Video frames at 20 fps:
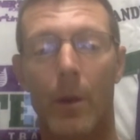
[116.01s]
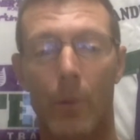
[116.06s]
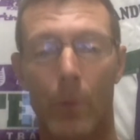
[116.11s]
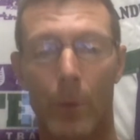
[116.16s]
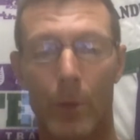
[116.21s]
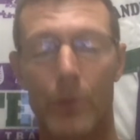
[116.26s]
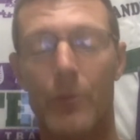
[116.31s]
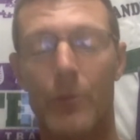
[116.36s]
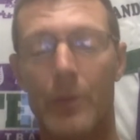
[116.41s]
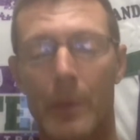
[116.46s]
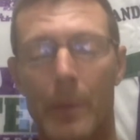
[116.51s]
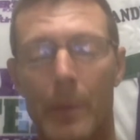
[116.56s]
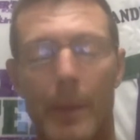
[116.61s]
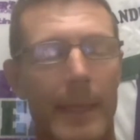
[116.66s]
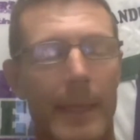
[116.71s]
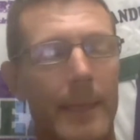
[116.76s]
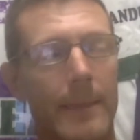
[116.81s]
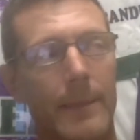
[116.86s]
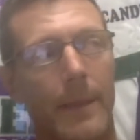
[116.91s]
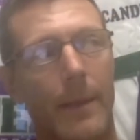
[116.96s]
Were using them at
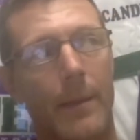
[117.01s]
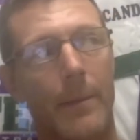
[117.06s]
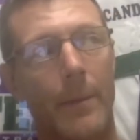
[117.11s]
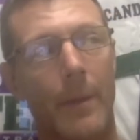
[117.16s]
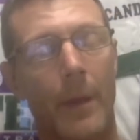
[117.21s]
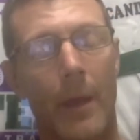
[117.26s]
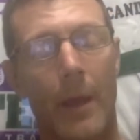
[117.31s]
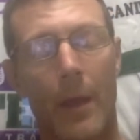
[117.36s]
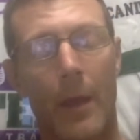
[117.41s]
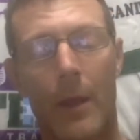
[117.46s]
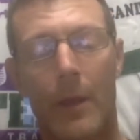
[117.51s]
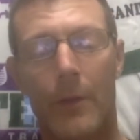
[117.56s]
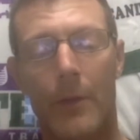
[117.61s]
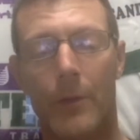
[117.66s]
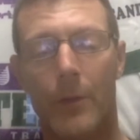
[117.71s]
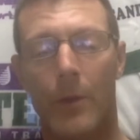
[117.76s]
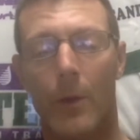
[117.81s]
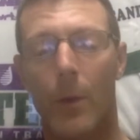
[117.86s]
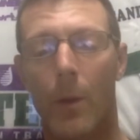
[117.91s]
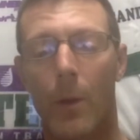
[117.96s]
that time.
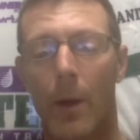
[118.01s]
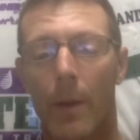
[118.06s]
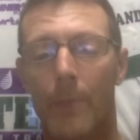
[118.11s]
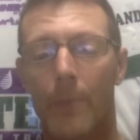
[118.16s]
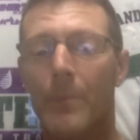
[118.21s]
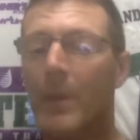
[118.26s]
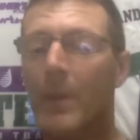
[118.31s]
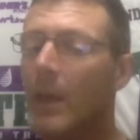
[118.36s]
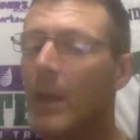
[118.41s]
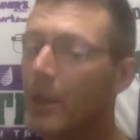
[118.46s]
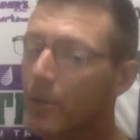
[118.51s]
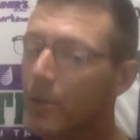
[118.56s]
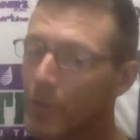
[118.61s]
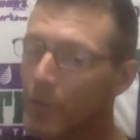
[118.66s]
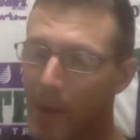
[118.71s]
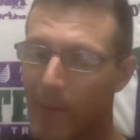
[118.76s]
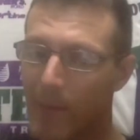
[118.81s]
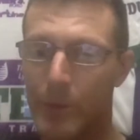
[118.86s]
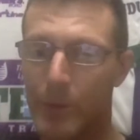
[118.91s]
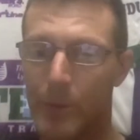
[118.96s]
So
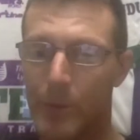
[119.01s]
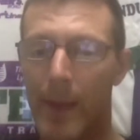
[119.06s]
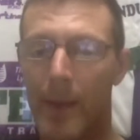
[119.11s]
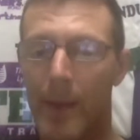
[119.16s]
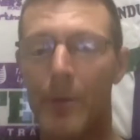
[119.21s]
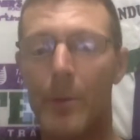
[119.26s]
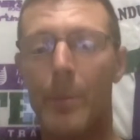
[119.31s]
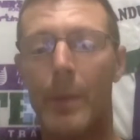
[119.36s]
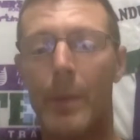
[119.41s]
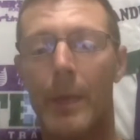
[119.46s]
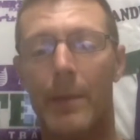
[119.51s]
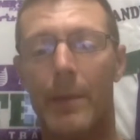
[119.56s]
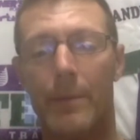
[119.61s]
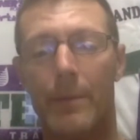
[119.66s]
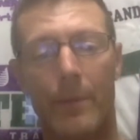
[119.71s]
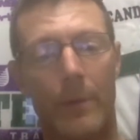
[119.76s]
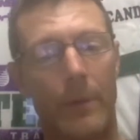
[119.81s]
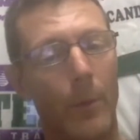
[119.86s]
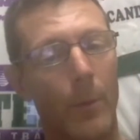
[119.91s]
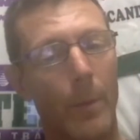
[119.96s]
traveled around a bit.
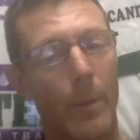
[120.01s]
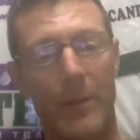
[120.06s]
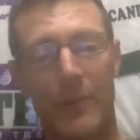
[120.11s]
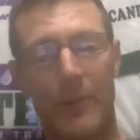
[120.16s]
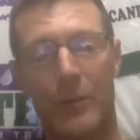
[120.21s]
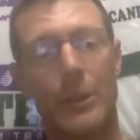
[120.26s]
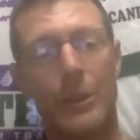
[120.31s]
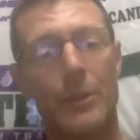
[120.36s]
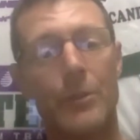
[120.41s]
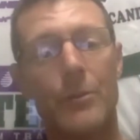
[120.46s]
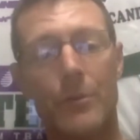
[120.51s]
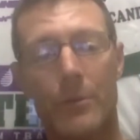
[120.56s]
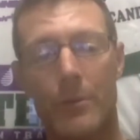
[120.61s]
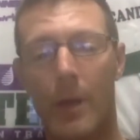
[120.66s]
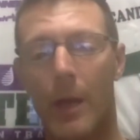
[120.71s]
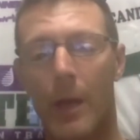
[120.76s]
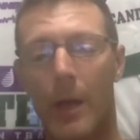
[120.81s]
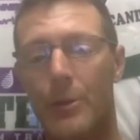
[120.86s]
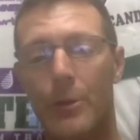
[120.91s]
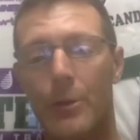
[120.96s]
There were basically
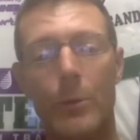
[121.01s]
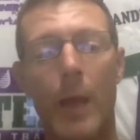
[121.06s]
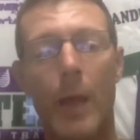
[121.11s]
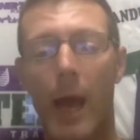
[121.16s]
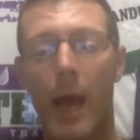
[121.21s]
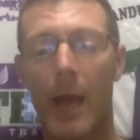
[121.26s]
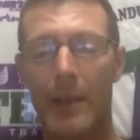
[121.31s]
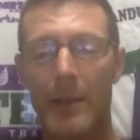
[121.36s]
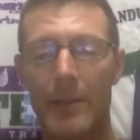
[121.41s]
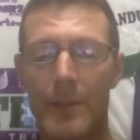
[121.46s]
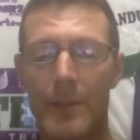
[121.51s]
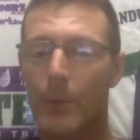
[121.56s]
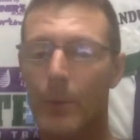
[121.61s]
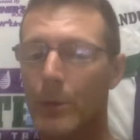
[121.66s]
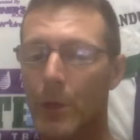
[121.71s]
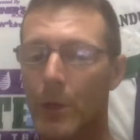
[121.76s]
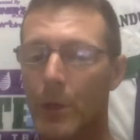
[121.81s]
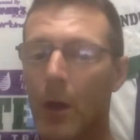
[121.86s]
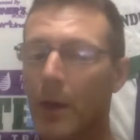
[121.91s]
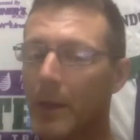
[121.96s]
two guys
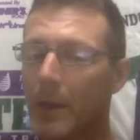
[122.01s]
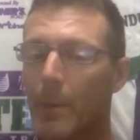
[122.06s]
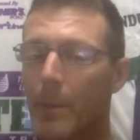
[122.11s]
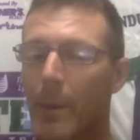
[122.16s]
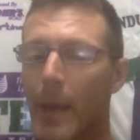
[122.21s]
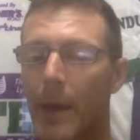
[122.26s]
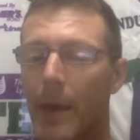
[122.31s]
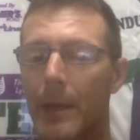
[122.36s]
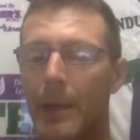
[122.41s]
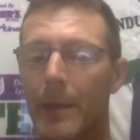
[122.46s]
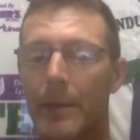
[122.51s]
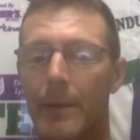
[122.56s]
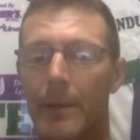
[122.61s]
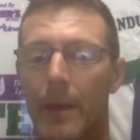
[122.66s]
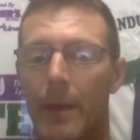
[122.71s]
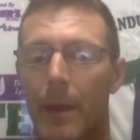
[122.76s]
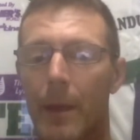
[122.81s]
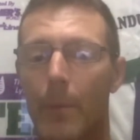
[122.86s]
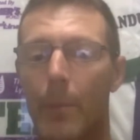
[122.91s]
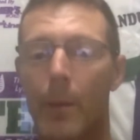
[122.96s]
were talking about it
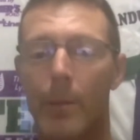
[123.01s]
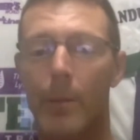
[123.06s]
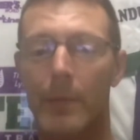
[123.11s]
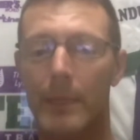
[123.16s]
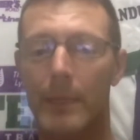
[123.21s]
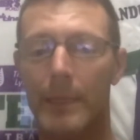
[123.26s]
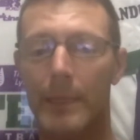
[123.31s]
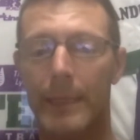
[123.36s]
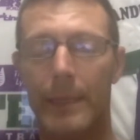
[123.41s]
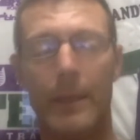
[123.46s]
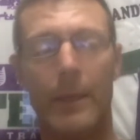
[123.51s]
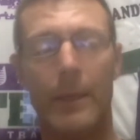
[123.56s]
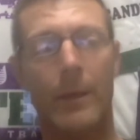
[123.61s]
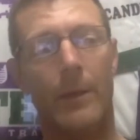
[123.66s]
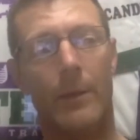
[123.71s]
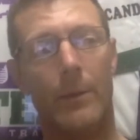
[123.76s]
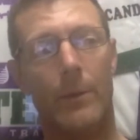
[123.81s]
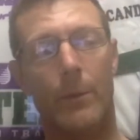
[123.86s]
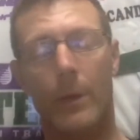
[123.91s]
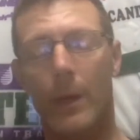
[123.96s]
publicly.
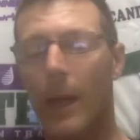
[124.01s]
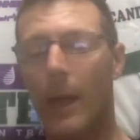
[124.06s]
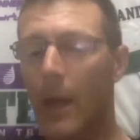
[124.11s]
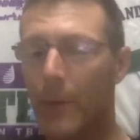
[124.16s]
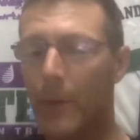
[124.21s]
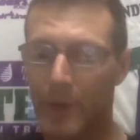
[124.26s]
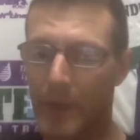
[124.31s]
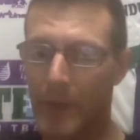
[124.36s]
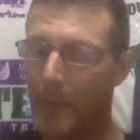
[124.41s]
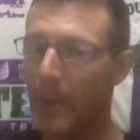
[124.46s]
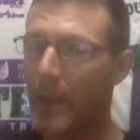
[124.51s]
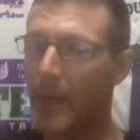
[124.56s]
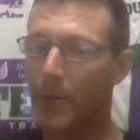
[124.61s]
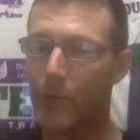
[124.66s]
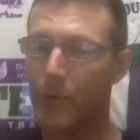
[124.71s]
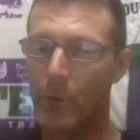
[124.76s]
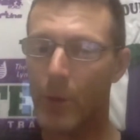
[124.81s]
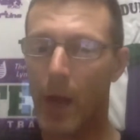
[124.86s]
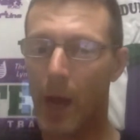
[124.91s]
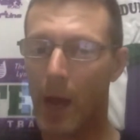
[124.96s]
One guy was named
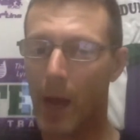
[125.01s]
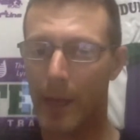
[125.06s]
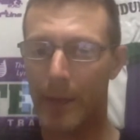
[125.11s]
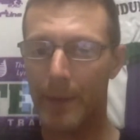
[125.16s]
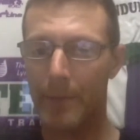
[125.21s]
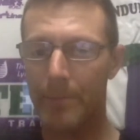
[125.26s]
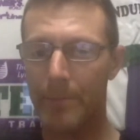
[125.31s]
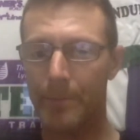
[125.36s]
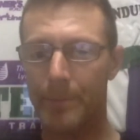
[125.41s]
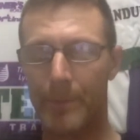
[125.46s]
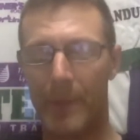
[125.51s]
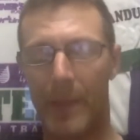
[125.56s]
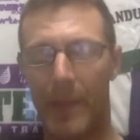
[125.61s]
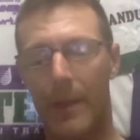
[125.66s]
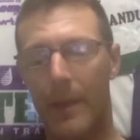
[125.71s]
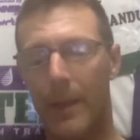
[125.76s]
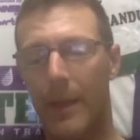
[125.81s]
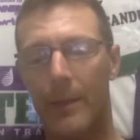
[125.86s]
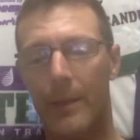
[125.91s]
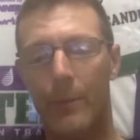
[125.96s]
Andrew Coggin,
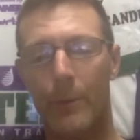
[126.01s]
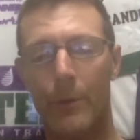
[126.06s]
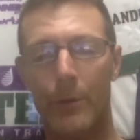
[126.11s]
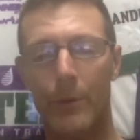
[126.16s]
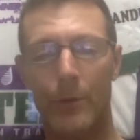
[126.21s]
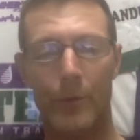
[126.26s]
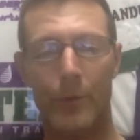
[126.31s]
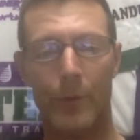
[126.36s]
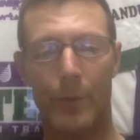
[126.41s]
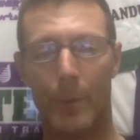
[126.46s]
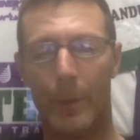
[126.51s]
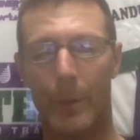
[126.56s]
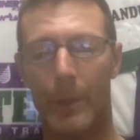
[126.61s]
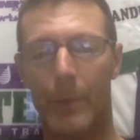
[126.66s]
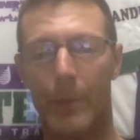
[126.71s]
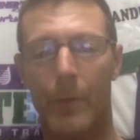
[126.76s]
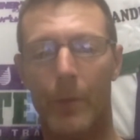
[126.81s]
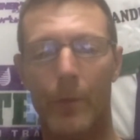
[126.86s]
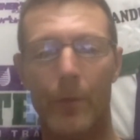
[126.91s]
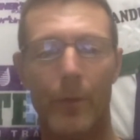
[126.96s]
and anyone who's
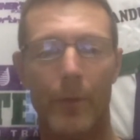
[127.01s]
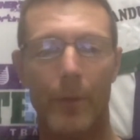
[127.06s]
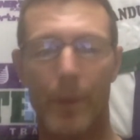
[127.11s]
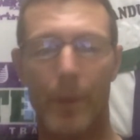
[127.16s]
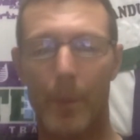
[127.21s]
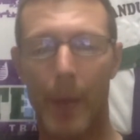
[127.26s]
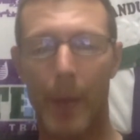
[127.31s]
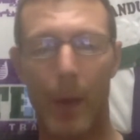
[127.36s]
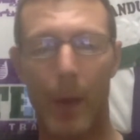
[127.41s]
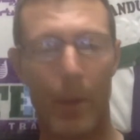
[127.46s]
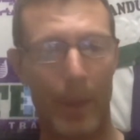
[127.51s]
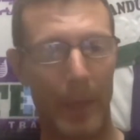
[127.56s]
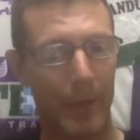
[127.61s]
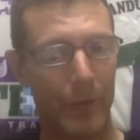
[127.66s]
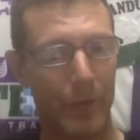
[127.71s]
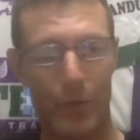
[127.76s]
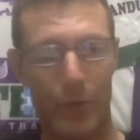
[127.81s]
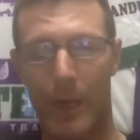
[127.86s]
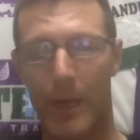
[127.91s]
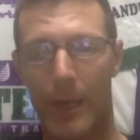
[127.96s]
familiar with
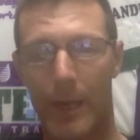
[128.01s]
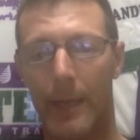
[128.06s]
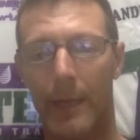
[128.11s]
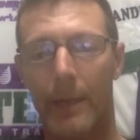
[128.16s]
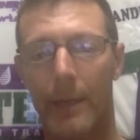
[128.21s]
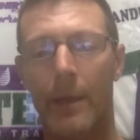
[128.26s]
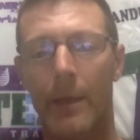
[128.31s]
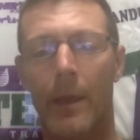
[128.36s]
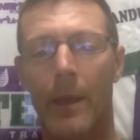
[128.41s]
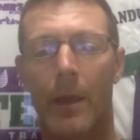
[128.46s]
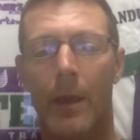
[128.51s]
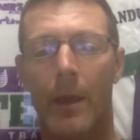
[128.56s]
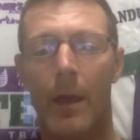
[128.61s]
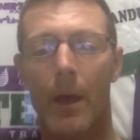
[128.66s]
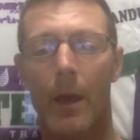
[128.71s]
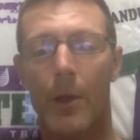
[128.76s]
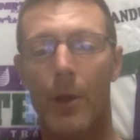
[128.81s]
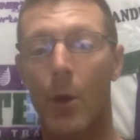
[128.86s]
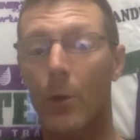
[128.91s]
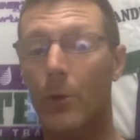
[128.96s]
power-based training
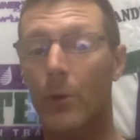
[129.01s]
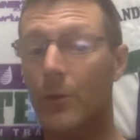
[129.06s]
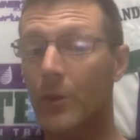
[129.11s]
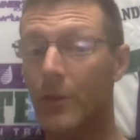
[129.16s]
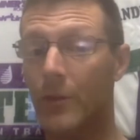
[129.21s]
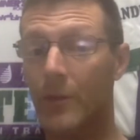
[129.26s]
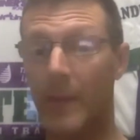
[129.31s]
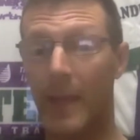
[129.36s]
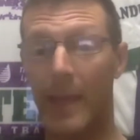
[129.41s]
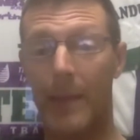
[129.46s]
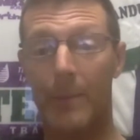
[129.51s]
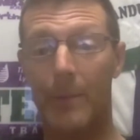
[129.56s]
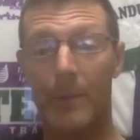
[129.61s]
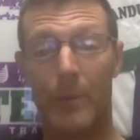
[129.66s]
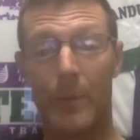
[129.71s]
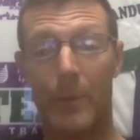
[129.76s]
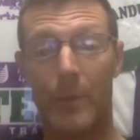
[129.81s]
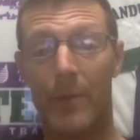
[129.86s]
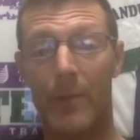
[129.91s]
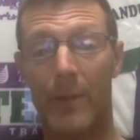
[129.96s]
knows his name.
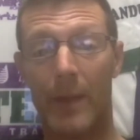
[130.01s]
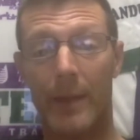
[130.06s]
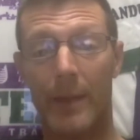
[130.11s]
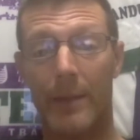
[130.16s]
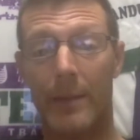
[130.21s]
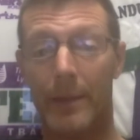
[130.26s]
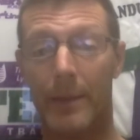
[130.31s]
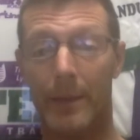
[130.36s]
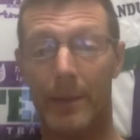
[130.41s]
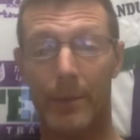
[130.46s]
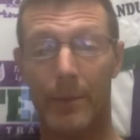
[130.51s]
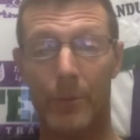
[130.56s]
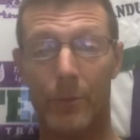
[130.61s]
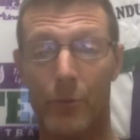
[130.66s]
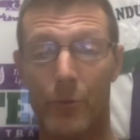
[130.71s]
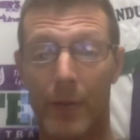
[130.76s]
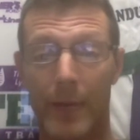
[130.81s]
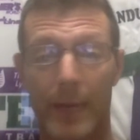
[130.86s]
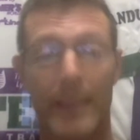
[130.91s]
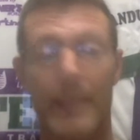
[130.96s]
As a matter of fact, the
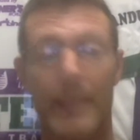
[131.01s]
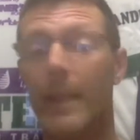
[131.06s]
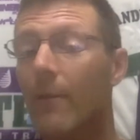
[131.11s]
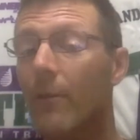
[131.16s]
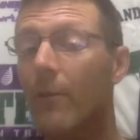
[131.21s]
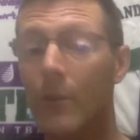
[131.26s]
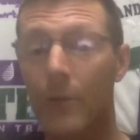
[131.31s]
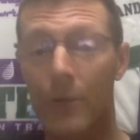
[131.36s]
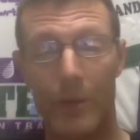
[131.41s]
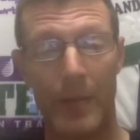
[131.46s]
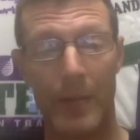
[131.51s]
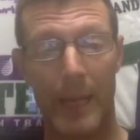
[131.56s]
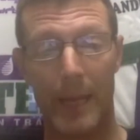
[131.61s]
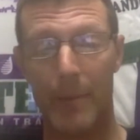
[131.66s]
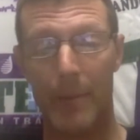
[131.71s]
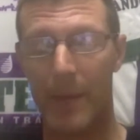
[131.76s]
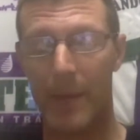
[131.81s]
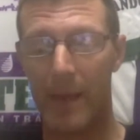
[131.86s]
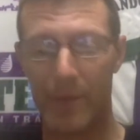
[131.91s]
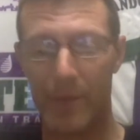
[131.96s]
training levels are
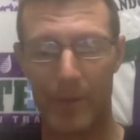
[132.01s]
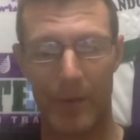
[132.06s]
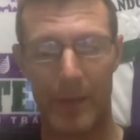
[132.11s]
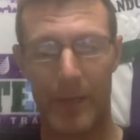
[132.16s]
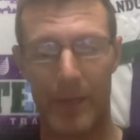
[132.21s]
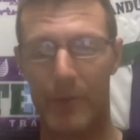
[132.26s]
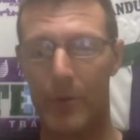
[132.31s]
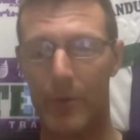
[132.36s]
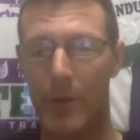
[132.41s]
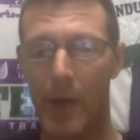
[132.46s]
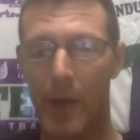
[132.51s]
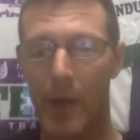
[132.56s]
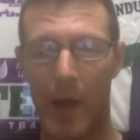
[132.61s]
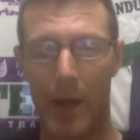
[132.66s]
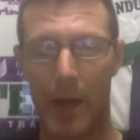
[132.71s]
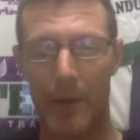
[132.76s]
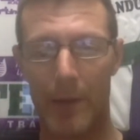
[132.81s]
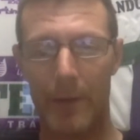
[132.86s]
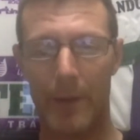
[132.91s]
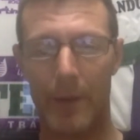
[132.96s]
named after Andrew
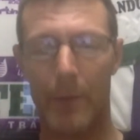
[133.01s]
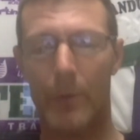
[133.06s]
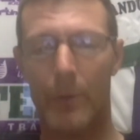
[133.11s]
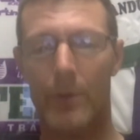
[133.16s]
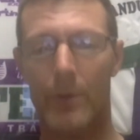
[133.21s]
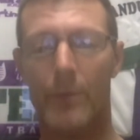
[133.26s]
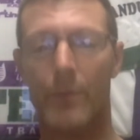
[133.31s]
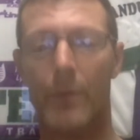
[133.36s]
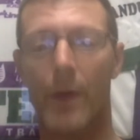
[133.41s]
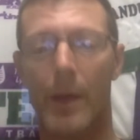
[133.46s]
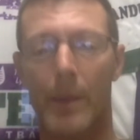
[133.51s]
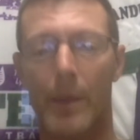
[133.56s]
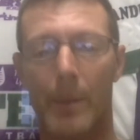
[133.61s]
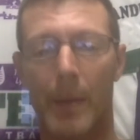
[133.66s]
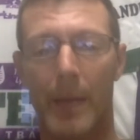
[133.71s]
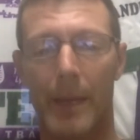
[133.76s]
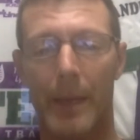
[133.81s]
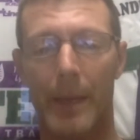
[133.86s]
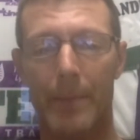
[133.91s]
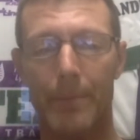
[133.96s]
Coggin that were defined
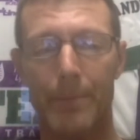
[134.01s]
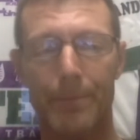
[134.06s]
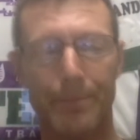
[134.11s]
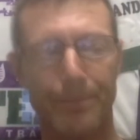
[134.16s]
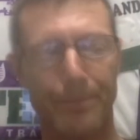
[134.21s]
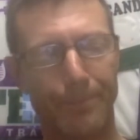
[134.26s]
by him.